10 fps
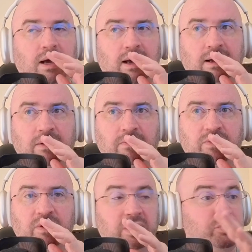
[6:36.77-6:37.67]

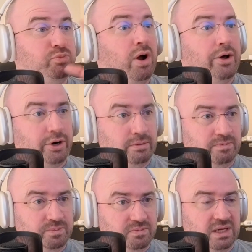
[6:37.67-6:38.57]
much broader
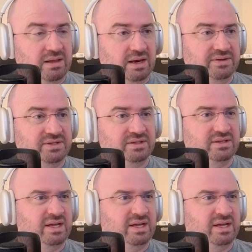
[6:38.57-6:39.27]
in that instance.